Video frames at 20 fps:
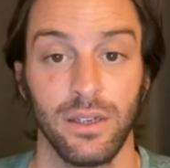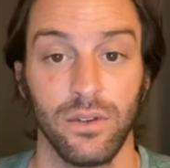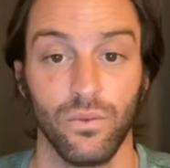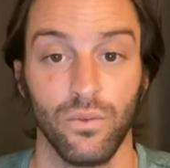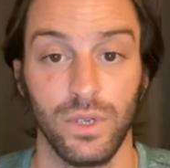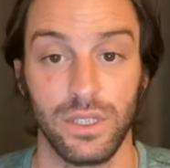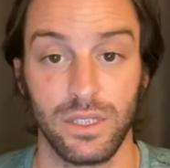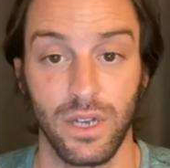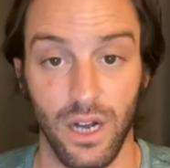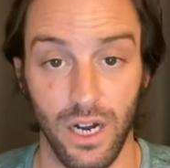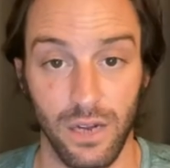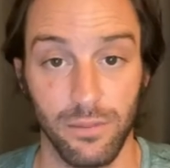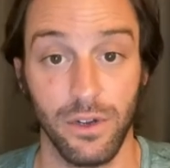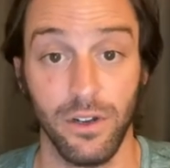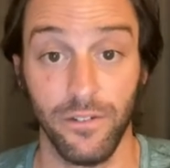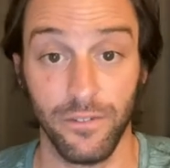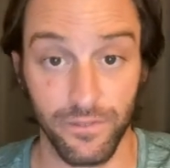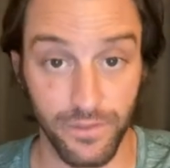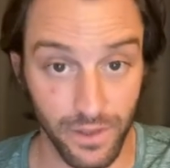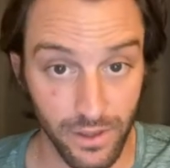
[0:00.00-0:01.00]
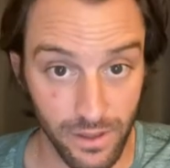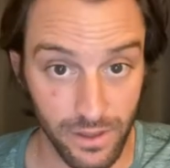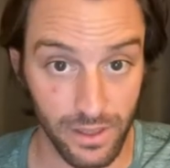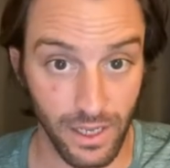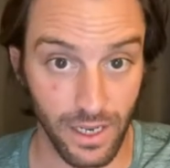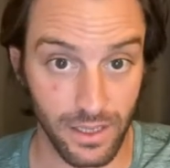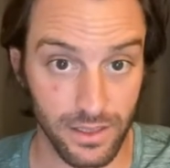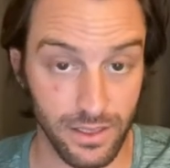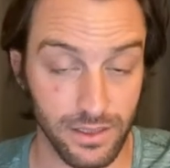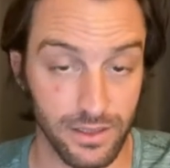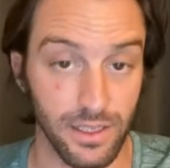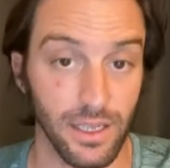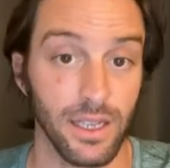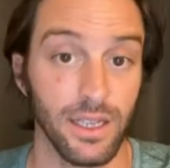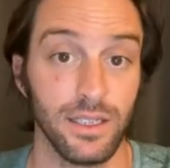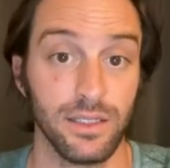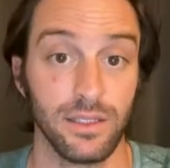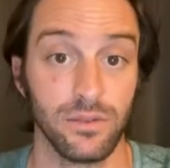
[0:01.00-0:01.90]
we talk about fear a lot these days.